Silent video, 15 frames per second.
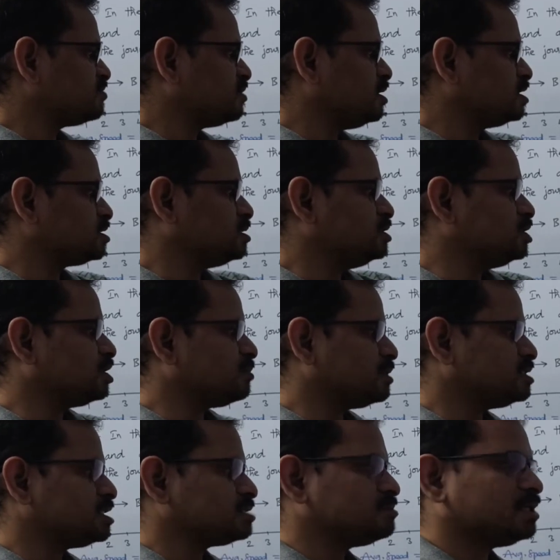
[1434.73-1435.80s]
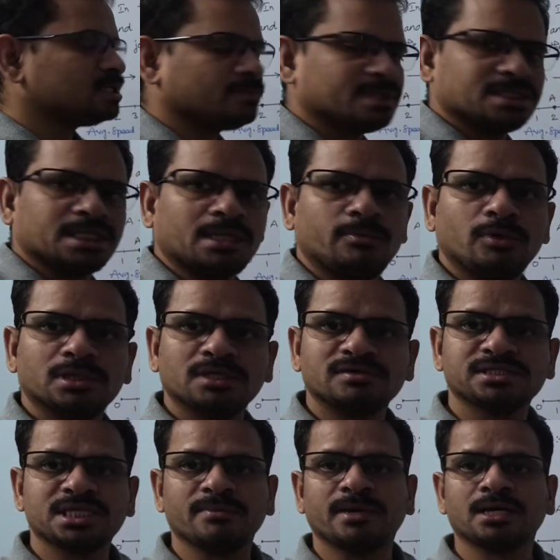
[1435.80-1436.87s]
velocity? 0.6 meter per second. Both are
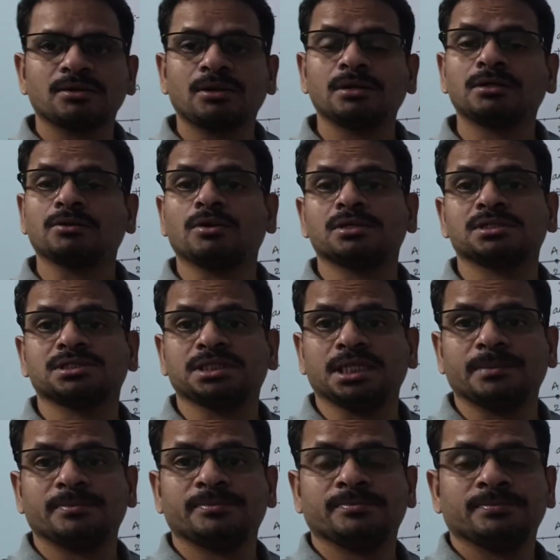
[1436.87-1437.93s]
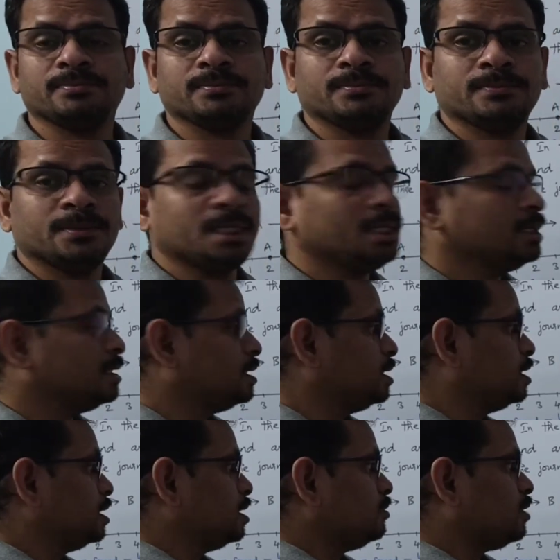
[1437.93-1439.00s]
same or not? Not same.
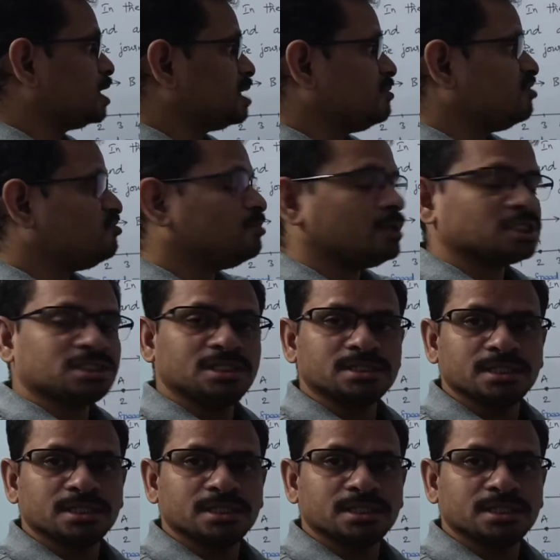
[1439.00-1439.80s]
What type of motion is